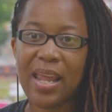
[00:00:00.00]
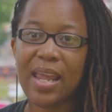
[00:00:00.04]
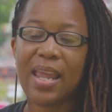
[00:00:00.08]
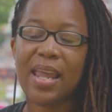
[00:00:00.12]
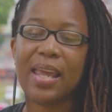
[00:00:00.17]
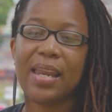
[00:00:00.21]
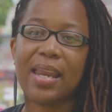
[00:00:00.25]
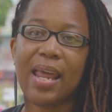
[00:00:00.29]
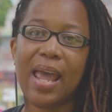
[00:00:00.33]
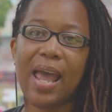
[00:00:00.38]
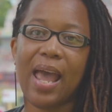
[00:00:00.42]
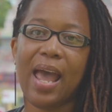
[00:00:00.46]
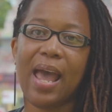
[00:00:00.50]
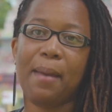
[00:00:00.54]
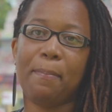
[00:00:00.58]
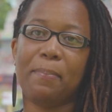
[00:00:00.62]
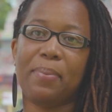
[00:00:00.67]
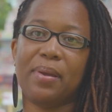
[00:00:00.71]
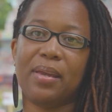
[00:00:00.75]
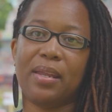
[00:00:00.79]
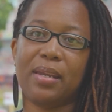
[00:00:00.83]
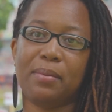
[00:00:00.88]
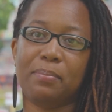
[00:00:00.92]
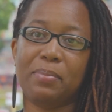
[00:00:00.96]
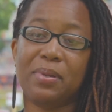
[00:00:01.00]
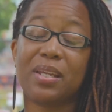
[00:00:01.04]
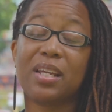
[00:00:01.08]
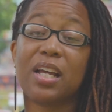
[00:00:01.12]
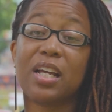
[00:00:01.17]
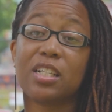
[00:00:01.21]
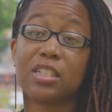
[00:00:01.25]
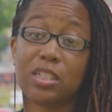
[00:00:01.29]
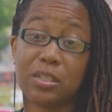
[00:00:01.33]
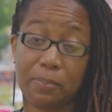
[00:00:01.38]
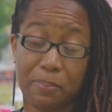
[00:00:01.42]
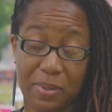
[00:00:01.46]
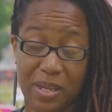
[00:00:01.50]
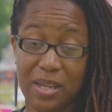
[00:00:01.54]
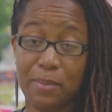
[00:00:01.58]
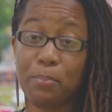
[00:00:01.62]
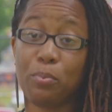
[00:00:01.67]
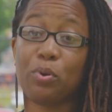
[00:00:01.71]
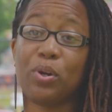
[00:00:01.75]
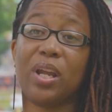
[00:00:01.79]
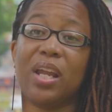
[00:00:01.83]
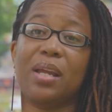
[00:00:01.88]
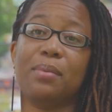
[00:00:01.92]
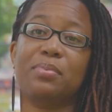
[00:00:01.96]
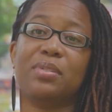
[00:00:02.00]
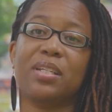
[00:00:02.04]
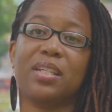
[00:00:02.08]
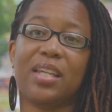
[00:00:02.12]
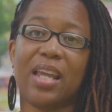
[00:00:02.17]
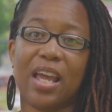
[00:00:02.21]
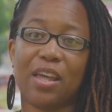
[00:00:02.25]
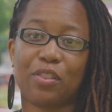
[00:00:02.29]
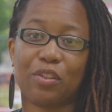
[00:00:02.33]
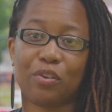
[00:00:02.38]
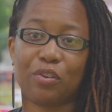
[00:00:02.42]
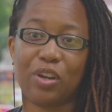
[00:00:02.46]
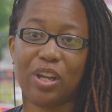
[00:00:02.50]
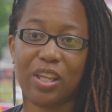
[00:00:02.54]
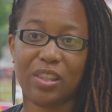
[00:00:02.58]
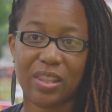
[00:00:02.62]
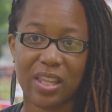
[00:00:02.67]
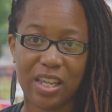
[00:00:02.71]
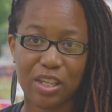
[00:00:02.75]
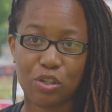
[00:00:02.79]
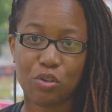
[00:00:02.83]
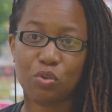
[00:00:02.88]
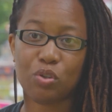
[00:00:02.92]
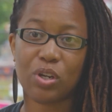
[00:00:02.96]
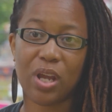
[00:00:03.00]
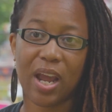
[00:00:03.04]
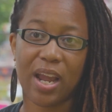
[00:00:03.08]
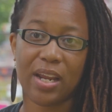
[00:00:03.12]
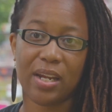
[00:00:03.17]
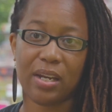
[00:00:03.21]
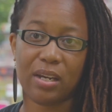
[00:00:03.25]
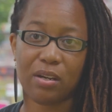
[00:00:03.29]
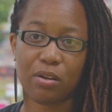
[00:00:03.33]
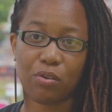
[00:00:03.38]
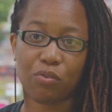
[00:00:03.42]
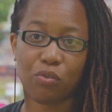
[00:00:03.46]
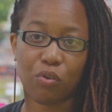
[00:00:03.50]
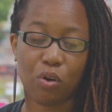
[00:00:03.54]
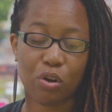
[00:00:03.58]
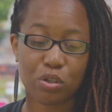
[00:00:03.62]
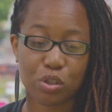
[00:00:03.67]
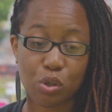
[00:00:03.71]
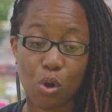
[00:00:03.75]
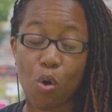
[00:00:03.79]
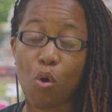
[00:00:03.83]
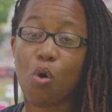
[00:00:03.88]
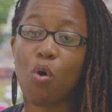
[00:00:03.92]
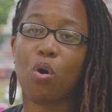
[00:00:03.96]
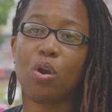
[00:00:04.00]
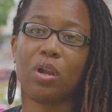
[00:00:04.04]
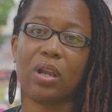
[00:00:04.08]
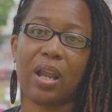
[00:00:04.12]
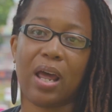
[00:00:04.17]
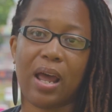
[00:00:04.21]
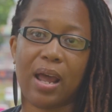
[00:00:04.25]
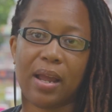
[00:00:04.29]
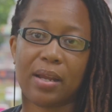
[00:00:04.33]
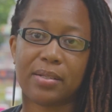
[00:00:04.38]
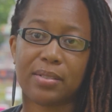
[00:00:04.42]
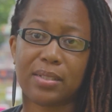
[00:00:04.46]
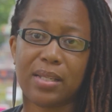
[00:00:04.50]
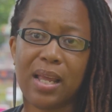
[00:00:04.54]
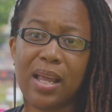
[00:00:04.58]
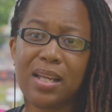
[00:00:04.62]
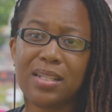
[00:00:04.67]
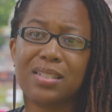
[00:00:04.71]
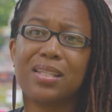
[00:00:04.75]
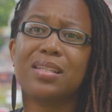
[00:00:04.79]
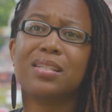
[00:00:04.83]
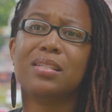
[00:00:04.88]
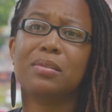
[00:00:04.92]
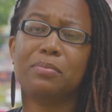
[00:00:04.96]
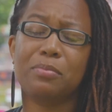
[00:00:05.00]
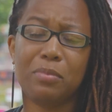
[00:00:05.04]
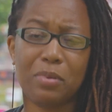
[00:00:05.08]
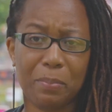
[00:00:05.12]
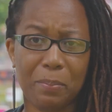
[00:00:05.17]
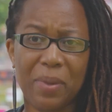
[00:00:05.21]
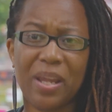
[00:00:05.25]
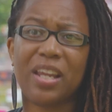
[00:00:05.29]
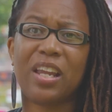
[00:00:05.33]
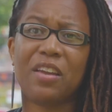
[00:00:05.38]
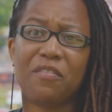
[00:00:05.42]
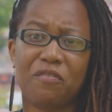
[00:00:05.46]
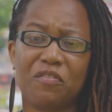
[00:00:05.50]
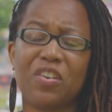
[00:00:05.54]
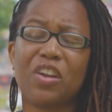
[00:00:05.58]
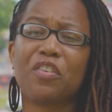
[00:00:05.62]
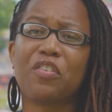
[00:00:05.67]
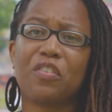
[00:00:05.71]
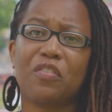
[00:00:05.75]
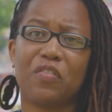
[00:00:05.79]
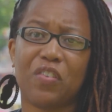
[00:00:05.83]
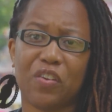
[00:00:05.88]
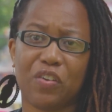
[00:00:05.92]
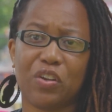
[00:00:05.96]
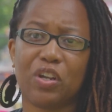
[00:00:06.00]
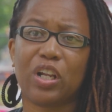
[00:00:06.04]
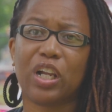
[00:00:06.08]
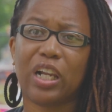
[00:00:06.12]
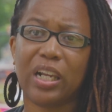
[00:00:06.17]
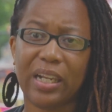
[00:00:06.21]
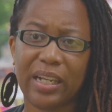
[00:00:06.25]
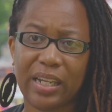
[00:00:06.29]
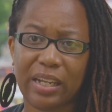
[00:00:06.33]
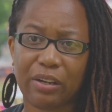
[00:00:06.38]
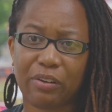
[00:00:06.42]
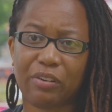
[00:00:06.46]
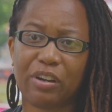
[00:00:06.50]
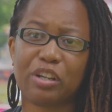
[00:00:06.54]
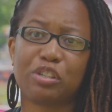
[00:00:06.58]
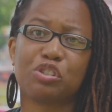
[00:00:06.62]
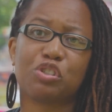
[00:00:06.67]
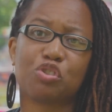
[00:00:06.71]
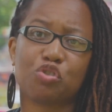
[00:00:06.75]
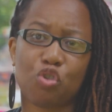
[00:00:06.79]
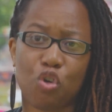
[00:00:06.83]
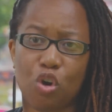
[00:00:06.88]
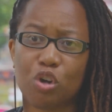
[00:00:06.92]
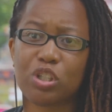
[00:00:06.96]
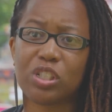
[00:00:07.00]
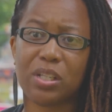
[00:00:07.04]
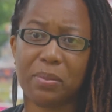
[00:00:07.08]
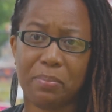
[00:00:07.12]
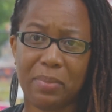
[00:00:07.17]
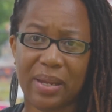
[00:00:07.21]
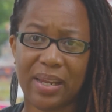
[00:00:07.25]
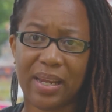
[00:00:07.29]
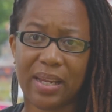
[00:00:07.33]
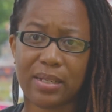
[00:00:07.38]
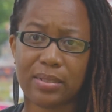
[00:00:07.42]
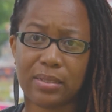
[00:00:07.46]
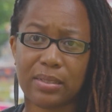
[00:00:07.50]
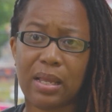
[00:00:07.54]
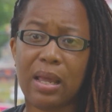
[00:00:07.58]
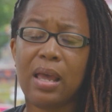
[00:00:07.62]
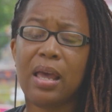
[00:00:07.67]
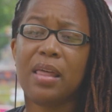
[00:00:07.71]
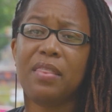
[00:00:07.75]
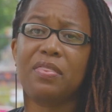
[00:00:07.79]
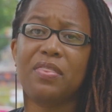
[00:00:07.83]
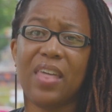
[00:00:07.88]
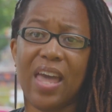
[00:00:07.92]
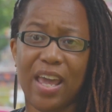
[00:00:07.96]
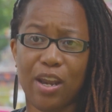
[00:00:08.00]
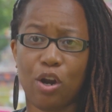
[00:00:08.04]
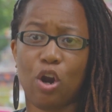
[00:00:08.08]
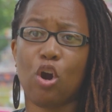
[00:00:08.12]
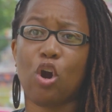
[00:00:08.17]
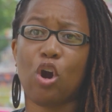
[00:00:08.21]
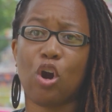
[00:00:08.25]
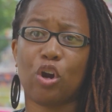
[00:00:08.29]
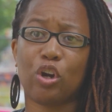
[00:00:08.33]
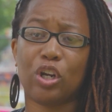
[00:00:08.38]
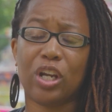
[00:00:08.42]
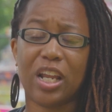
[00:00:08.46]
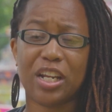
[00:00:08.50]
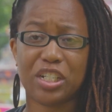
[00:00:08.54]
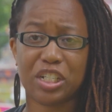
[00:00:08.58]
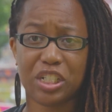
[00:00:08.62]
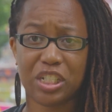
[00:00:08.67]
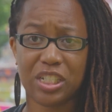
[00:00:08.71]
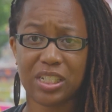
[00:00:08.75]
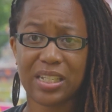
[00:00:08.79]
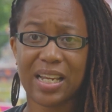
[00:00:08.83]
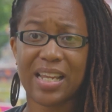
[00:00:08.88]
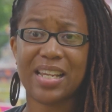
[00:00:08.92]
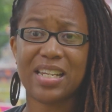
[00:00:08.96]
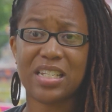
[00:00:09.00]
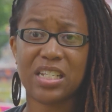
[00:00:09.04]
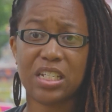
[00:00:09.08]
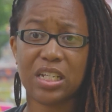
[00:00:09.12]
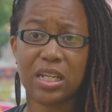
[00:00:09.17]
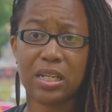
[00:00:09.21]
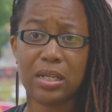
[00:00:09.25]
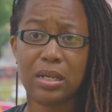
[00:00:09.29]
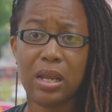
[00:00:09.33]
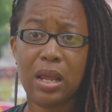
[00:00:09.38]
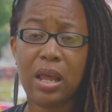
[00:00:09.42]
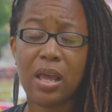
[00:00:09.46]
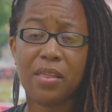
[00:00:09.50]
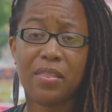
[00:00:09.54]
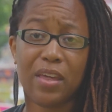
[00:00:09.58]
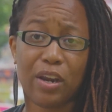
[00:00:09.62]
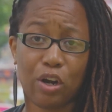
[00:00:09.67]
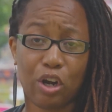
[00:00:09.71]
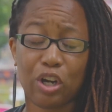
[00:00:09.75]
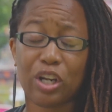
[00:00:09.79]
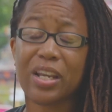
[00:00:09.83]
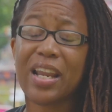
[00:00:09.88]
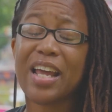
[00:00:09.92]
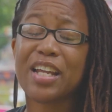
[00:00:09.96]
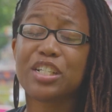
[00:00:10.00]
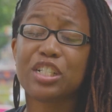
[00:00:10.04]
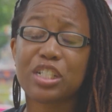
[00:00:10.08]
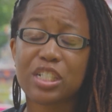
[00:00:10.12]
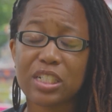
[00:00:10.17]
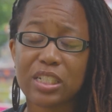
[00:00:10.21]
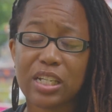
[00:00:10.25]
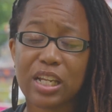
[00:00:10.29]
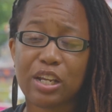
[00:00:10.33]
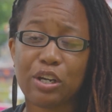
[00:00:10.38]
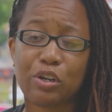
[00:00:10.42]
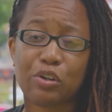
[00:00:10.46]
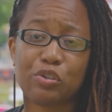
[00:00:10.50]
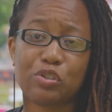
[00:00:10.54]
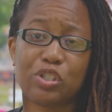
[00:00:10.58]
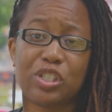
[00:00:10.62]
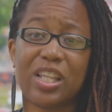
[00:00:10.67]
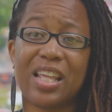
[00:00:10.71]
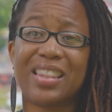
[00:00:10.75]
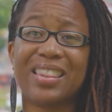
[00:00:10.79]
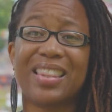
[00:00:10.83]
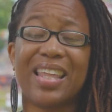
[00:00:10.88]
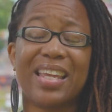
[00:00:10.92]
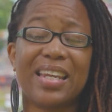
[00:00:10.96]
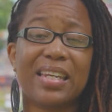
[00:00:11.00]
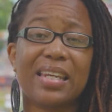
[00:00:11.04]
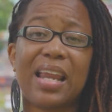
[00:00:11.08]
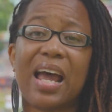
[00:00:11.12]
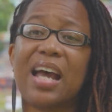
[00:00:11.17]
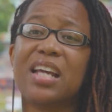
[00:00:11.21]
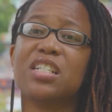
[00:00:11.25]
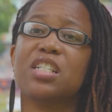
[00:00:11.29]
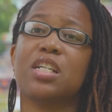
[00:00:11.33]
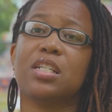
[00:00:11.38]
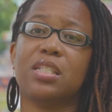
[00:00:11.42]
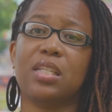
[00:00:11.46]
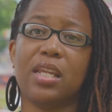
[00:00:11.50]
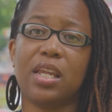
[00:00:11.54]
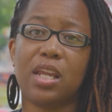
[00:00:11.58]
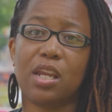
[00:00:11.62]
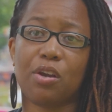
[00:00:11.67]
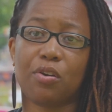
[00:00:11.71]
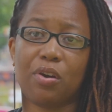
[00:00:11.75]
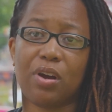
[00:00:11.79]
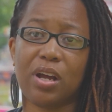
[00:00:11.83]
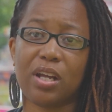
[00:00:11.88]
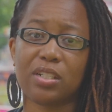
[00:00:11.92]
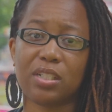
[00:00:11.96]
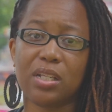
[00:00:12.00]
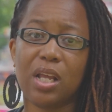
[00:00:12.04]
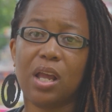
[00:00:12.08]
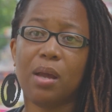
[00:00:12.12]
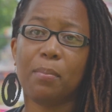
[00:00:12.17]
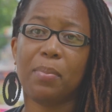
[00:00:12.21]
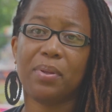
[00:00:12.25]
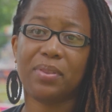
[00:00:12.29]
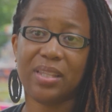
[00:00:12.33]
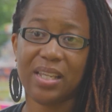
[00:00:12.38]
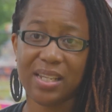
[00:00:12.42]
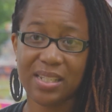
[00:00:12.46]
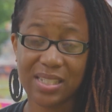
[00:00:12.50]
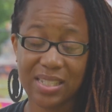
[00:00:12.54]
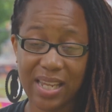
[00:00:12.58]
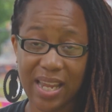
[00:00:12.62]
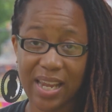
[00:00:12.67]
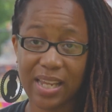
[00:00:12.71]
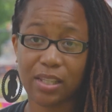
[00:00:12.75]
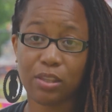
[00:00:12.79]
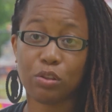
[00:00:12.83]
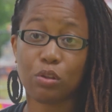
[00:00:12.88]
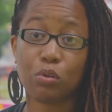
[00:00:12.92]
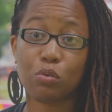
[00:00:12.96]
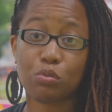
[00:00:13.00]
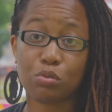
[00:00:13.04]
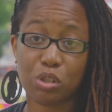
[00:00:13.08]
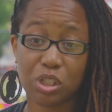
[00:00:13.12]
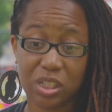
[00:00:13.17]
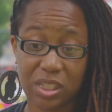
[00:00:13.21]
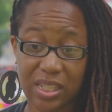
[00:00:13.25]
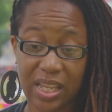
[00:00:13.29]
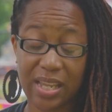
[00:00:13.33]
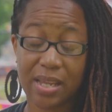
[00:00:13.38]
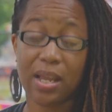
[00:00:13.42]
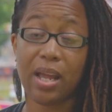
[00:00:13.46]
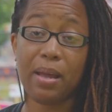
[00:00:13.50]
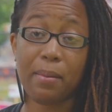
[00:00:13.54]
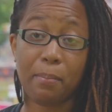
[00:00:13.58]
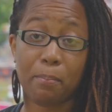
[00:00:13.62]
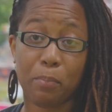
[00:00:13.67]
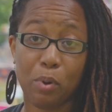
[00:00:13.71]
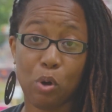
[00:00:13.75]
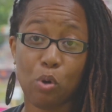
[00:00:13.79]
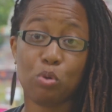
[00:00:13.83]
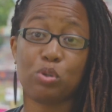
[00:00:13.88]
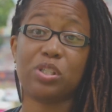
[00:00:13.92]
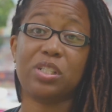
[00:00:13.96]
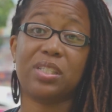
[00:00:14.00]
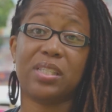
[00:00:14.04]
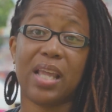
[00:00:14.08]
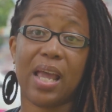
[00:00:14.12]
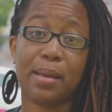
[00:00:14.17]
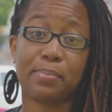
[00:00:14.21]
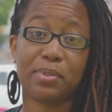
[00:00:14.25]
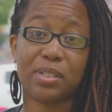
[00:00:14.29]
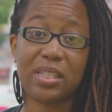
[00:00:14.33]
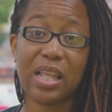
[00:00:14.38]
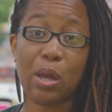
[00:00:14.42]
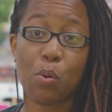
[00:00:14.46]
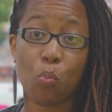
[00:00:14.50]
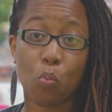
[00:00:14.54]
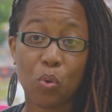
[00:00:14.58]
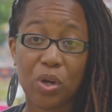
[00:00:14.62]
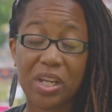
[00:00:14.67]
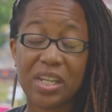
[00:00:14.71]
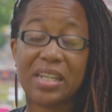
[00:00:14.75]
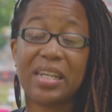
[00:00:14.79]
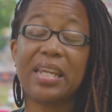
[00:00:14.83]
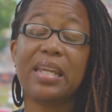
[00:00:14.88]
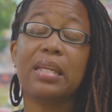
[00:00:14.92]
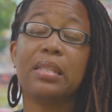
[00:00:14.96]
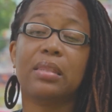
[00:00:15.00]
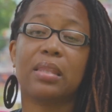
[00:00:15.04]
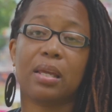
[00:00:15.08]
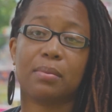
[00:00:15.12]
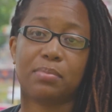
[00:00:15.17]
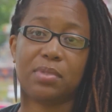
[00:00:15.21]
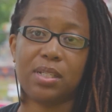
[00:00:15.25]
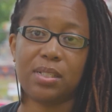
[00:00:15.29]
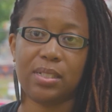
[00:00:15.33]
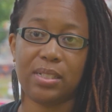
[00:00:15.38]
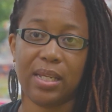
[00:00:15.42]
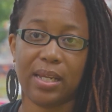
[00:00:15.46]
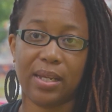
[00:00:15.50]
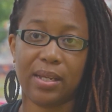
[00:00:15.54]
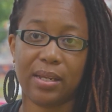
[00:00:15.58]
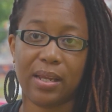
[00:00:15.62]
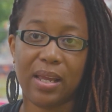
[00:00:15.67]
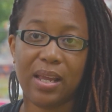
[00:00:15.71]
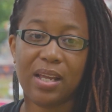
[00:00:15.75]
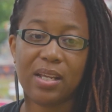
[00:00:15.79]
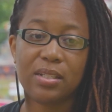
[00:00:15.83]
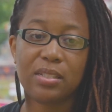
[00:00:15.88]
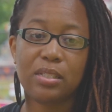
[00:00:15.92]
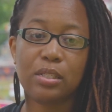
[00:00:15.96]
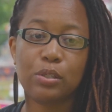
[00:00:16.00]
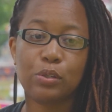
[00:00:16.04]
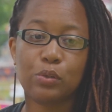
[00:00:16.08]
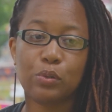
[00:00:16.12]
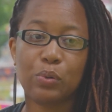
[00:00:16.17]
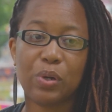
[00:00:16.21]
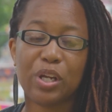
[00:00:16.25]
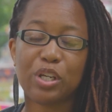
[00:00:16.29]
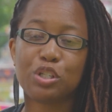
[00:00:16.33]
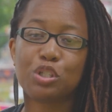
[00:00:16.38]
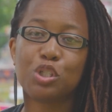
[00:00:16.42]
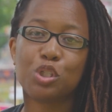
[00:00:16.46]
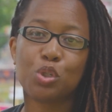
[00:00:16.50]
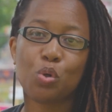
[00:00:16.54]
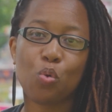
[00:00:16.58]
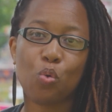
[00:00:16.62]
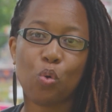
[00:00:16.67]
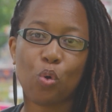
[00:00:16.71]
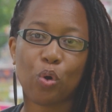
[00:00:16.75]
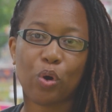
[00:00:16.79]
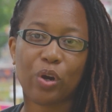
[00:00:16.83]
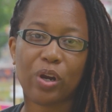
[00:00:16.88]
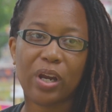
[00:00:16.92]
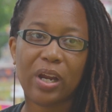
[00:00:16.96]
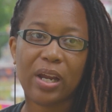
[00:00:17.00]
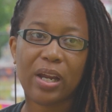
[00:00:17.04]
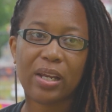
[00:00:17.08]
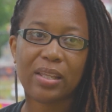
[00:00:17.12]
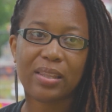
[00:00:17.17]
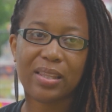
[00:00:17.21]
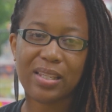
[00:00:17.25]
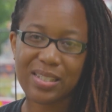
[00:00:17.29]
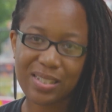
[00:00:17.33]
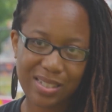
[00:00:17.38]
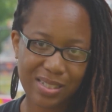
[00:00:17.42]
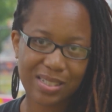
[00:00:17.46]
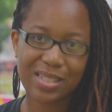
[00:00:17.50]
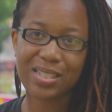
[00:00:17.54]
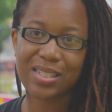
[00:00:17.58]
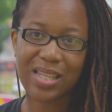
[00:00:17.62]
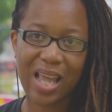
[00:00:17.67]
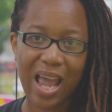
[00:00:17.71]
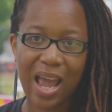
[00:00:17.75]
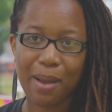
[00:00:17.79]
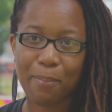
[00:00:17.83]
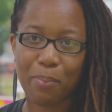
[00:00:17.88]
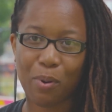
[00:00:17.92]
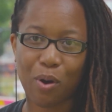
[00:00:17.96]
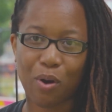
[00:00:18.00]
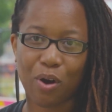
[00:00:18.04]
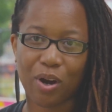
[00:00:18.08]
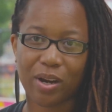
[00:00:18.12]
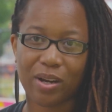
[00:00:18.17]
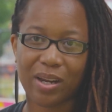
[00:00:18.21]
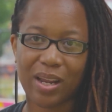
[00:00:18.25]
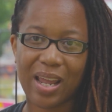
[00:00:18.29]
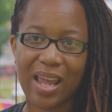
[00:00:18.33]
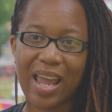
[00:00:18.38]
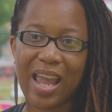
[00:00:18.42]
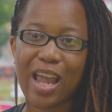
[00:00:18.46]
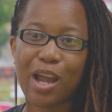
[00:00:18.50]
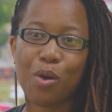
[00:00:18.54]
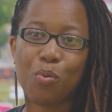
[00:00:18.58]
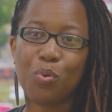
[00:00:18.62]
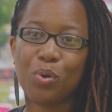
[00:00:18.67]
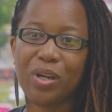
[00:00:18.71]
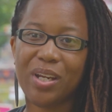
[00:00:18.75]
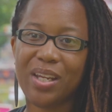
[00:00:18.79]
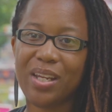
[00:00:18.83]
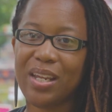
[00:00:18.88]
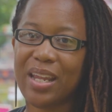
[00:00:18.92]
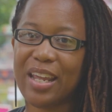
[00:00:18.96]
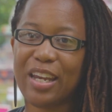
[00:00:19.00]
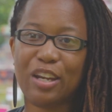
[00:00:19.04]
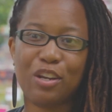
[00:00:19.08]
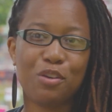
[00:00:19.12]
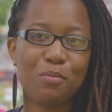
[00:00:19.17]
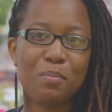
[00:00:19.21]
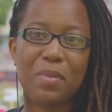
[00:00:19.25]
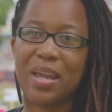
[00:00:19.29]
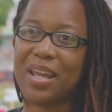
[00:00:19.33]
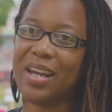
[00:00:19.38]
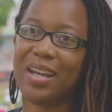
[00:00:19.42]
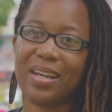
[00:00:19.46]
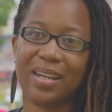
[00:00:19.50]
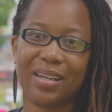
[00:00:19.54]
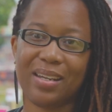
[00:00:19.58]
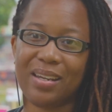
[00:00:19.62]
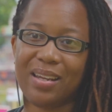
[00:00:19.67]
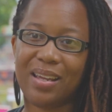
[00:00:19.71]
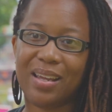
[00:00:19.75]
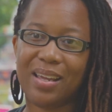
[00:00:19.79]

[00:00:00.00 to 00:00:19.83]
It happened because the people came together and they united across all lines to make it very, very clear and strong demands that our legislation, that our legislators, that they not just hear us, but they take those st uh, bold steps that we need them to take to ensure this is the sad part equity and humanity.